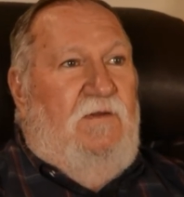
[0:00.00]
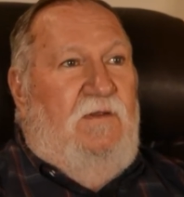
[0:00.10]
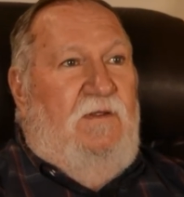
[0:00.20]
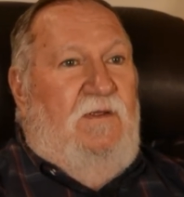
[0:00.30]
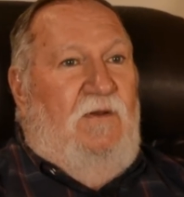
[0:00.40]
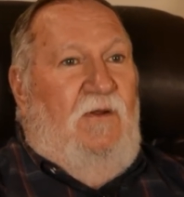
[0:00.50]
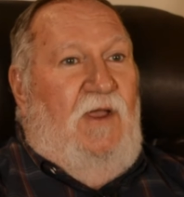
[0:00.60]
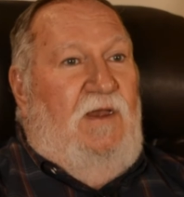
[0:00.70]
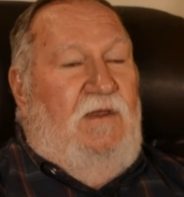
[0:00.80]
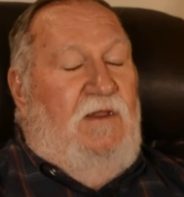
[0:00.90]
you know,
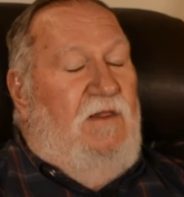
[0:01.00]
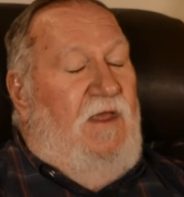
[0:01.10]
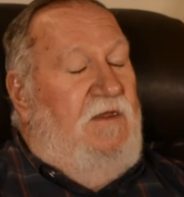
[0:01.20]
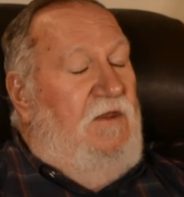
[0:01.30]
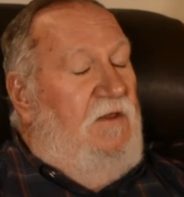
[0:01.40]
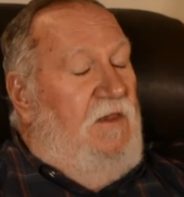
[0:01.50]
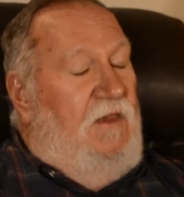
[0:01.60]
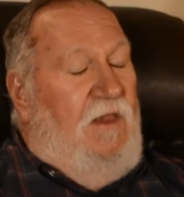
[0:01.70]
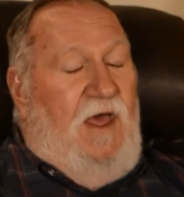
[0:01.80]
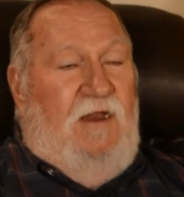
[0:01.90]
I'd collected a
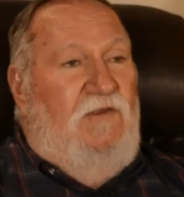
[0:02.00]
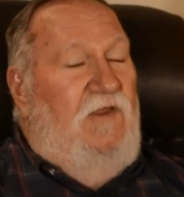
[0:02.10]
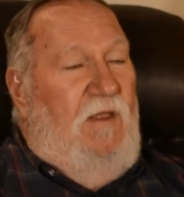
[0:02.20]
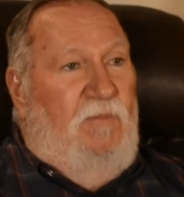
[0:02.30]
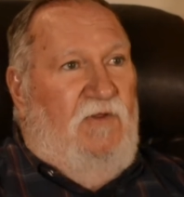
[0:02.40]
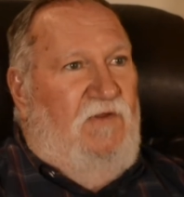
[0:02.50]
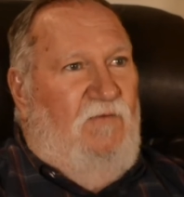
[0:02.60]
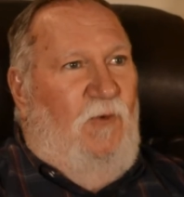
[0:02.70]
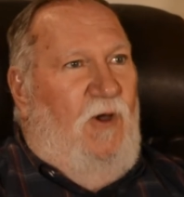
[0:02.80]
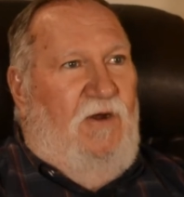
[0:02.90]
lot of samples
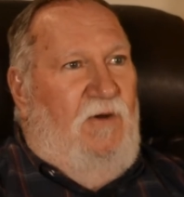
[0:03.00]
of water